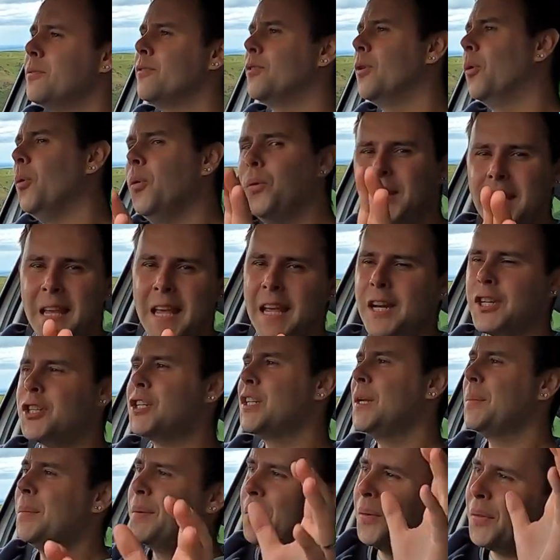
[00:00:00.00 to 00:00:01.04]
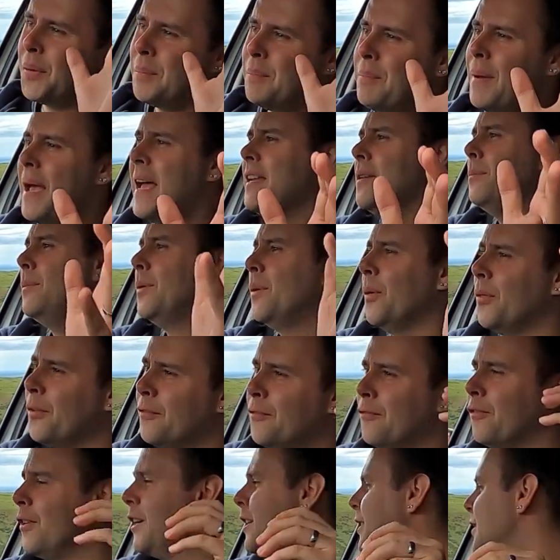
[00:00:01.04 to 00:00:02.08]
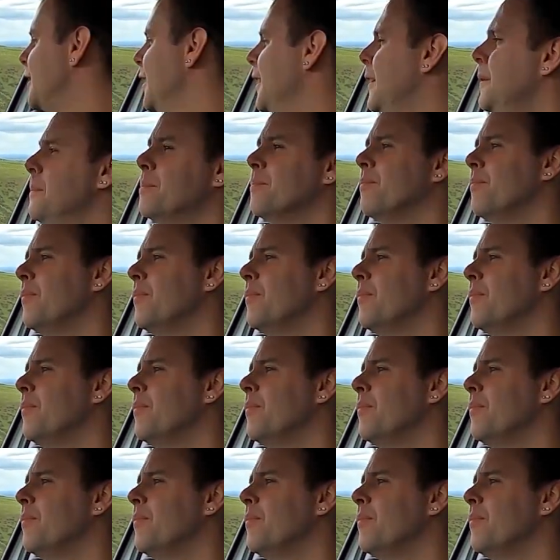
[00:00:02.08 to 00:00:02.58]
we've got all the kitchen in, we've got the bed in, we've got the fridge in.